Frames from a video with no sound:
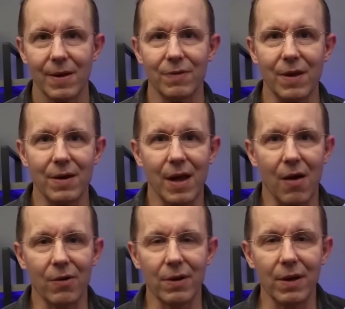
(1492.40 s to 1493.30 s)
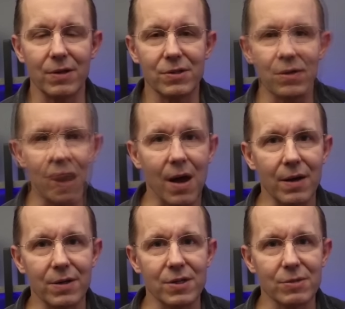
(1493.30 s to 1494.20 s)
It then calculates the
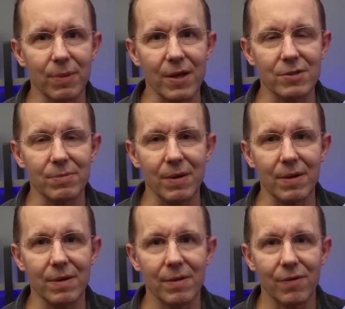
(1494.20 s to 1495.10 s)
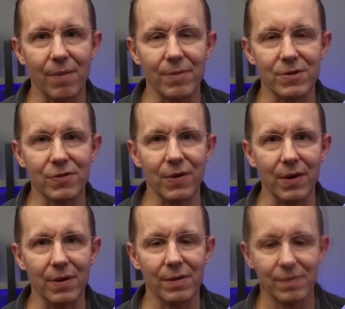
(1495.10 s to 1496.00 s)
height displacement from the
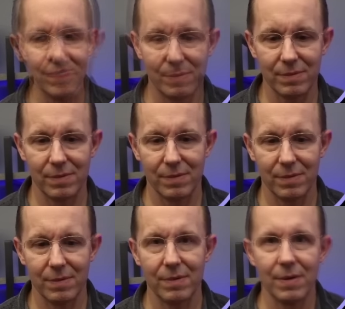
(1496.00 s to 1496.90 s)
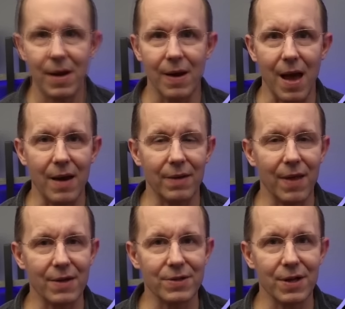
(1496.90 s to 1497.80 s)
sphere. and adding
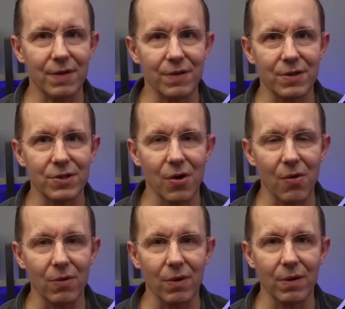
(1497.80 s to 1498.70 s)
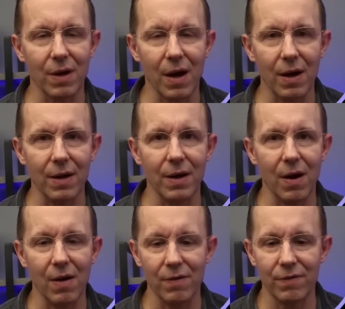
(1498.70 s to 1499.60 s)
that to get the total height
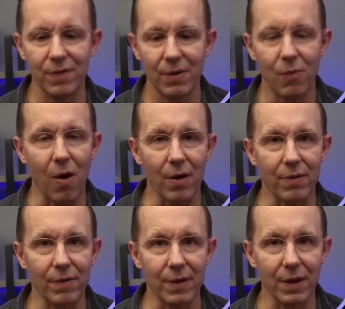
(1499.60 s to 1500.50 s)
of water in the